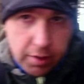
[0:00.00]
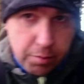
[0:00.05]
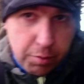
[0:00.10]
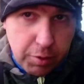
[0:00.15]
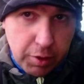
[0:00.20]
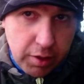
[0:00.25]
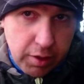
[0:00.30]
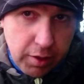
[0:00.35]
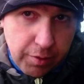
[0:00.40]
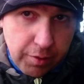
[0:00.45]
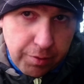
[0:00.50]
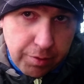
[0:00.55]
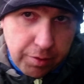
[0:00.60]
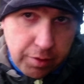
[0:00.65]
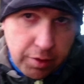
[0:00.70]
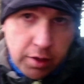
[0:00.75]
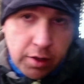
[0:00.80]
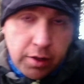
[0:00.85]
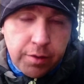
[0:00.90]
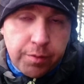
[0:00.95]
uh, believe
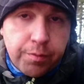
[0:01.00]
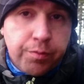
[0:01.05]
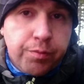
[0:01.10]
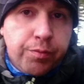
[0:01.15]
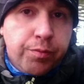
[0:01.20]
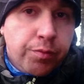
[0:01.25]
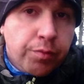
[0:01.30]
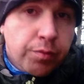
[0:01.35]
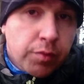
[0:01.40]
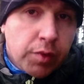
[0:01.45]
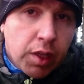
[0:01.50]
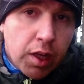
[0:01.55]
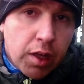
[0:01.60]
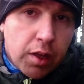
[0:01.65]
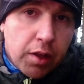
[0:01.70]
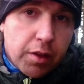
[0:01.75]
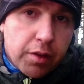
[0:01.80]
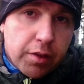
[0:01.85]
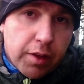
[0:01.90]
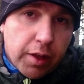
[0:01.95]

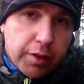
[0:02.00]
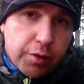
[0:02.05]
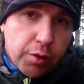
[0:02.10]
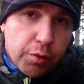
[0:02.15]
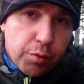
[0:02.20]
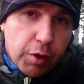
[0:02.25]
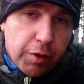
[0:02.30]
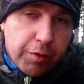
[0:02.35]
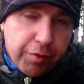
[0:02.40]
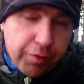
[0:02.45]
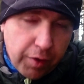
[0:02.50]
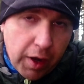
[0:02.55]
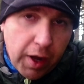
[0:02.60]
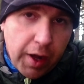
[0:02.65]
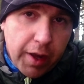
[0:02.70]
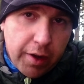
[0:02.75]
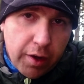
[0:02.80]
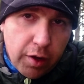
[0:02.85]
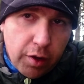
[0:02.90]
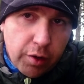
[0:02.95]
that you will
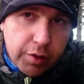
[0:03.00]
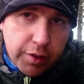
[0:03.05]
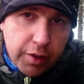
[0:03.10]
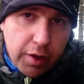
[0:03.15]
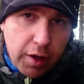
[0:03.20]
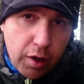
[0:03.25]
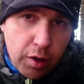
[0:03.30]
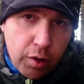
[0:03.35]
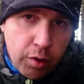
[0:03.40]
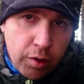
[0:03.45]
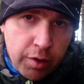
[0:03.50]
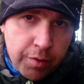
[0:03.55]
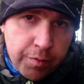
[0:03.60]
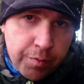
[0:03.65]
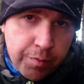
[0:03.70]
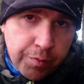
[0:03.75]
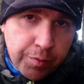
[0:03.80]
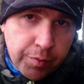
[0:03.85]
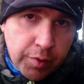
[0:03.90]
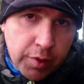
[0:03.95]
find out now
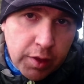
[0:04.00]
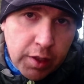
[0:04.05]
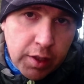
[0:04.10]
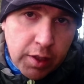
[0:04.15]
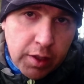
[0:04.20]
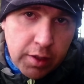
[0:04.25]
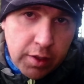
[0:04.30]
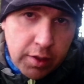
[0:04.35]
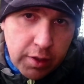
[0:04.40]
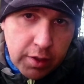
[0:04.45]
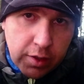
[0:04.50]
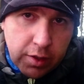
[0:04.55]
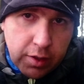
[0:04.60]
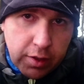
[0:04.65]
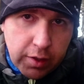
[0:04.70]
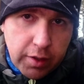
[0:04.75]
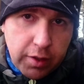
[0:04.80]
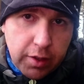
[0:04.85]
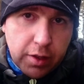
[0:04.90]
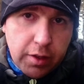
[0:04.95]

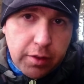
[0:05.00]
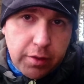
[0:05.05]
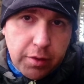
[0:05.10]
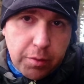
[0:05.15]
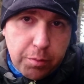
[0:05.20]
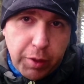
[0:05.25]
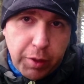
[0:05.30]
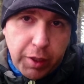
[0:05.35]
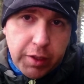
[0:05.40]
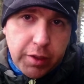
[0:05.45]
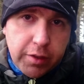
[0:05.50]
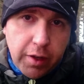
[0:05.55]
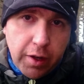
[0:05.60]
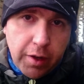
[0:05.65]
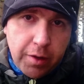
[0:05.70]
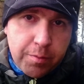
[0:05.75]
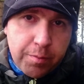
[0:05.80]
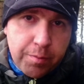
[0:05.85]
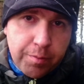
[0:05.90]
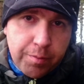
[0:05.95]
here is the
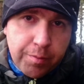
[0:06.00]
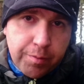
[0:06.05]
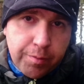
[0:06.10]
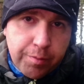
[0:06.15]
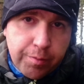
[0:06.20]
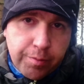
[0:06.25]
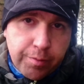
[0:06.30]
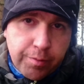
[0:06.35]
picture